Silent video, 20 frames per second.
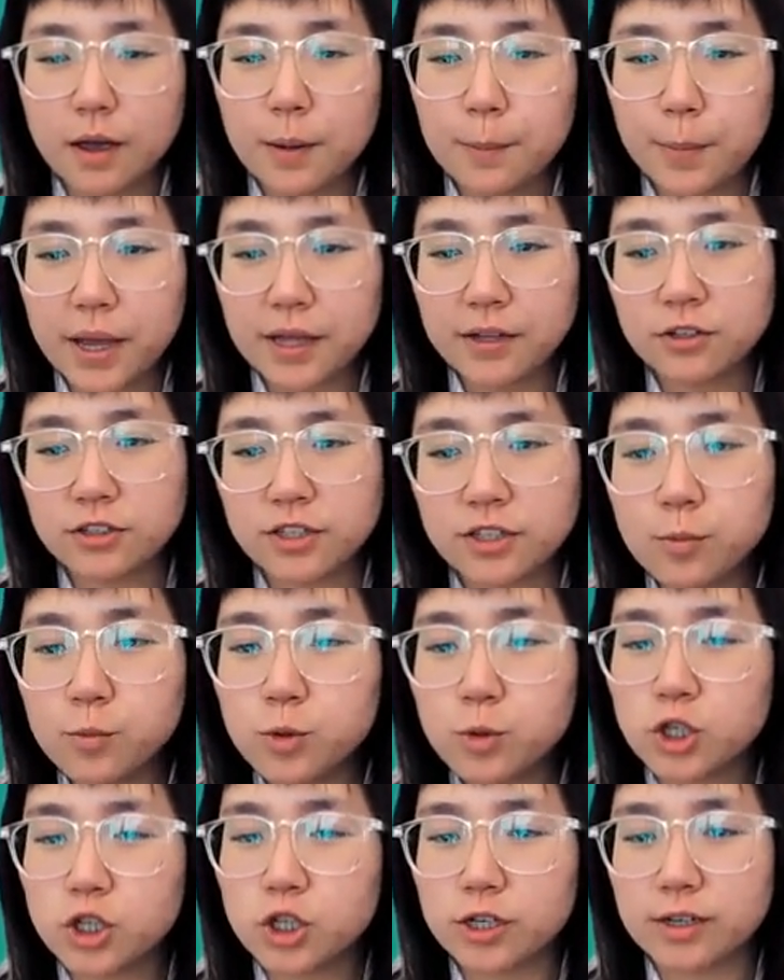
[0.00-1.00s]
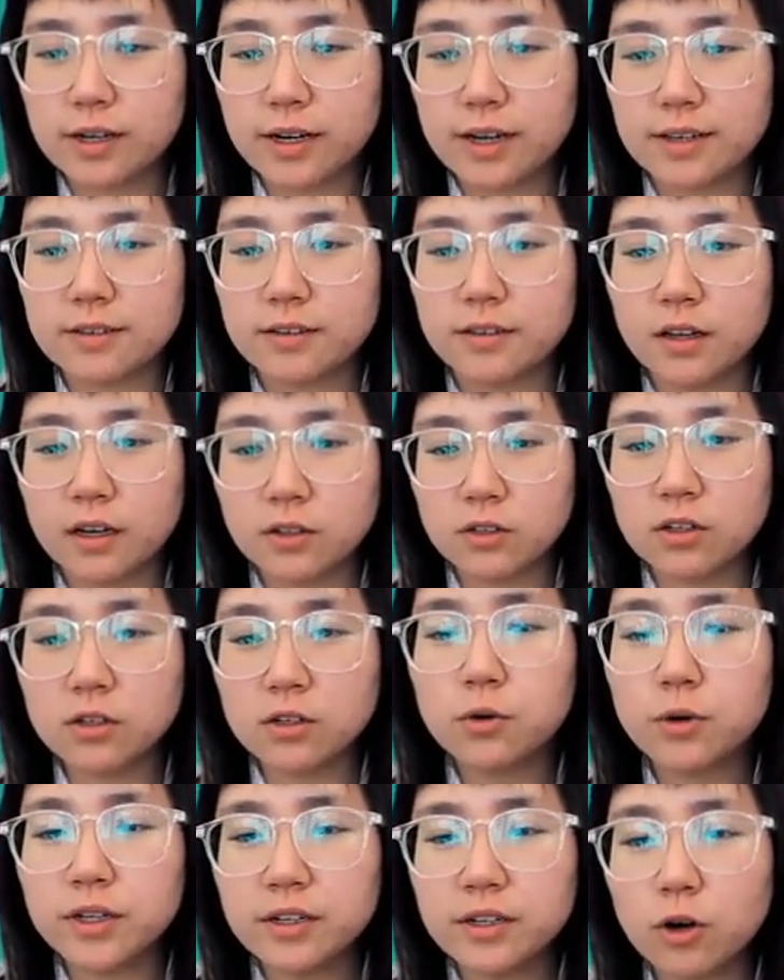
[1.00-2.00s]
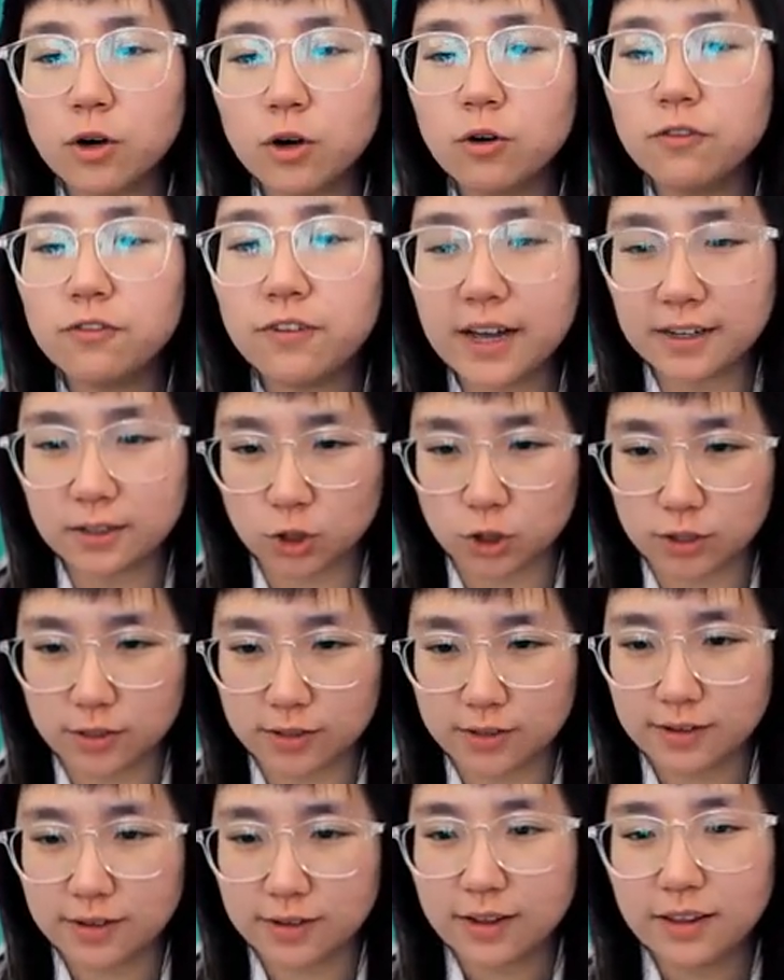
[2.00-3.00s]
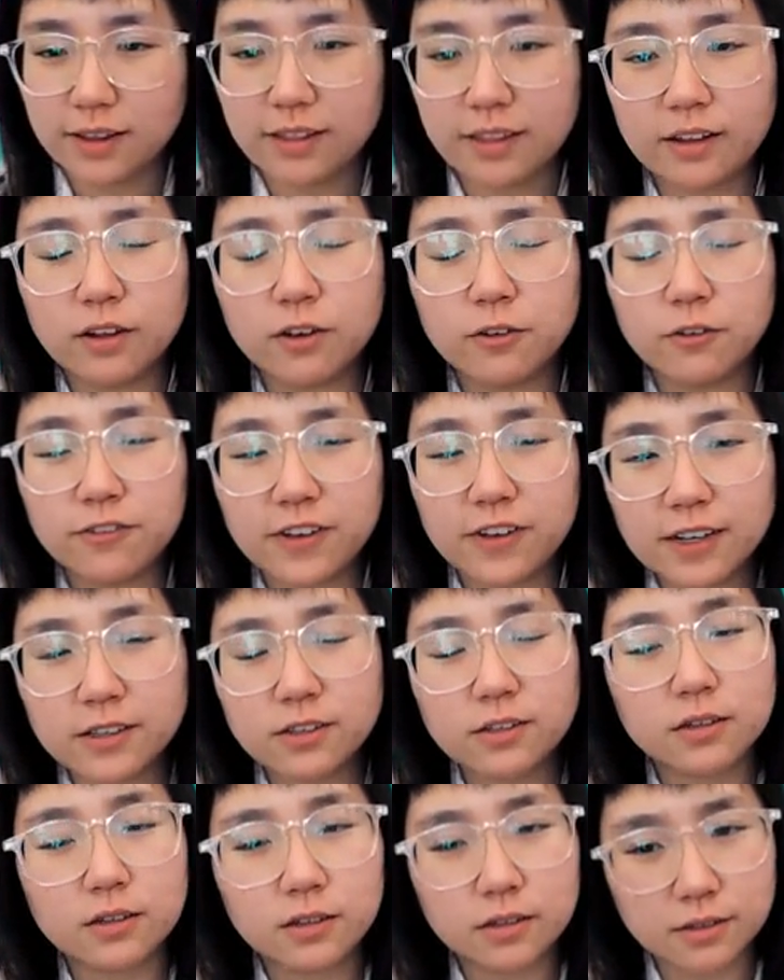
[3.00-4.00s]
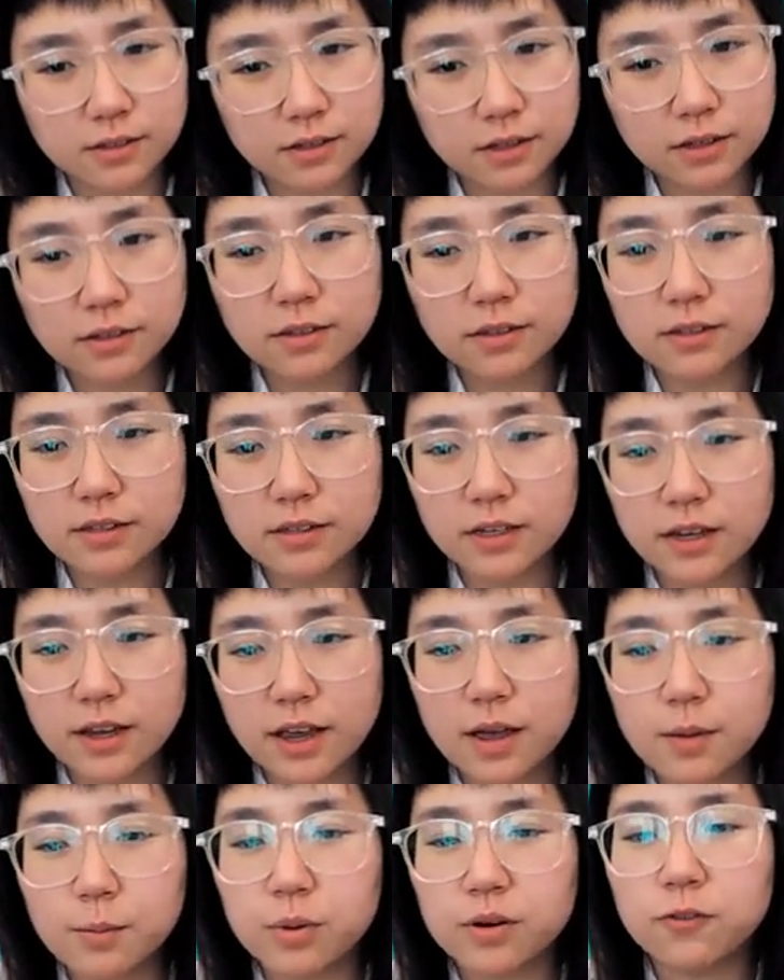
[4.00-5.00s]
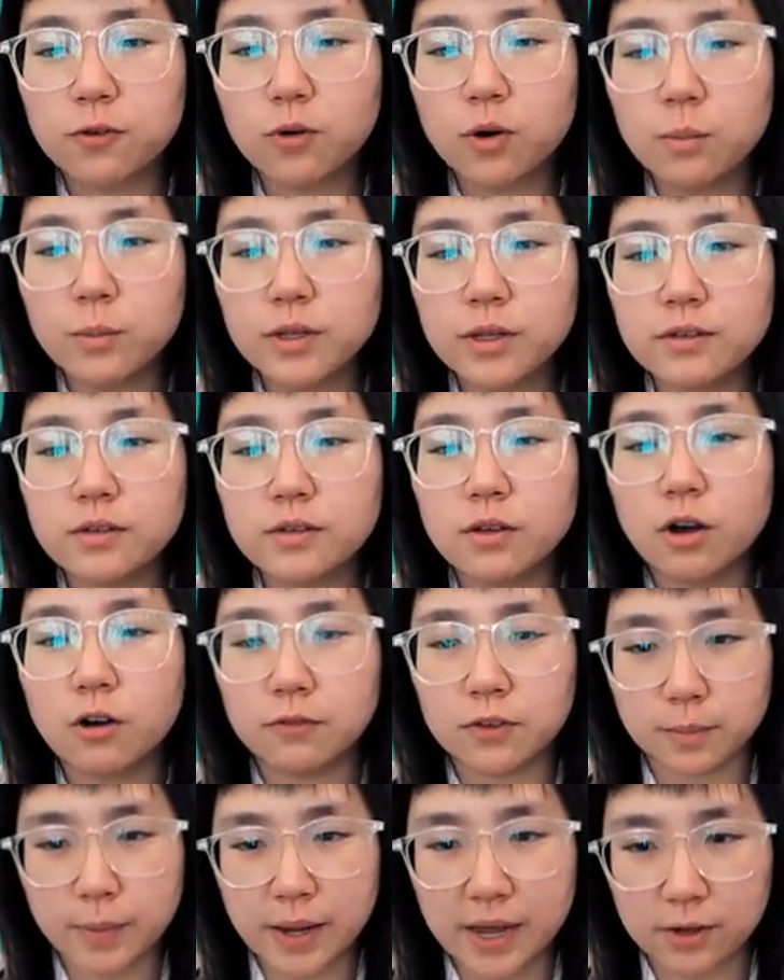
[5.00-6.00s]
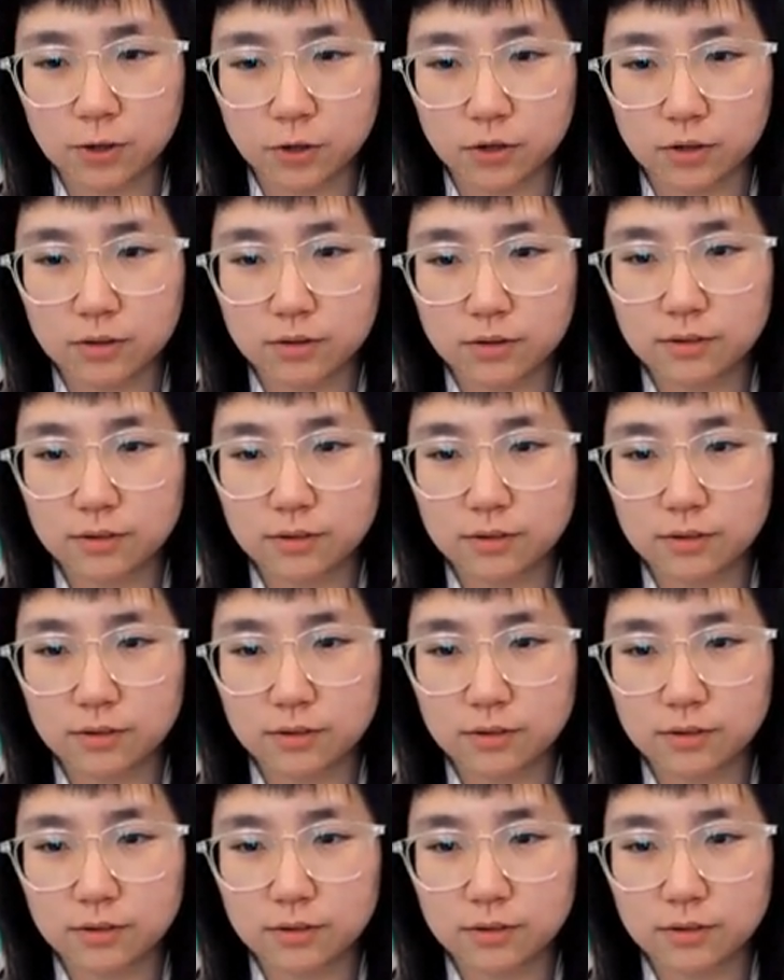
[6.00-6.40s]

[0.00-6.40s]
Batter temperature is another critical factor that affects the consistency and performance of the batter.